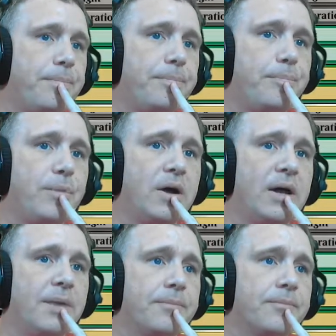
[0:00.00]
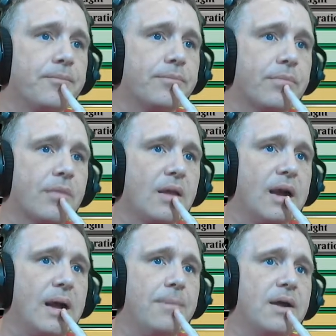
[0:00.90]
But
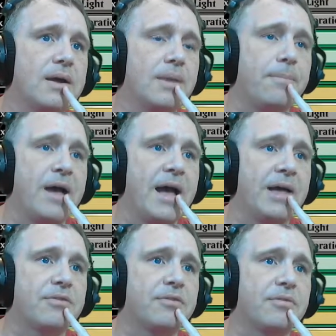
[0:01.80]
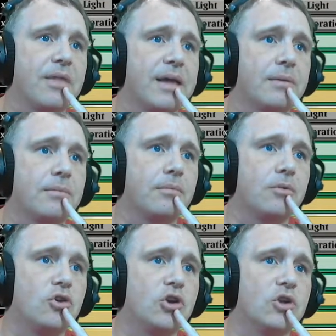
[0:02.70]
I'm not going to pass, like, good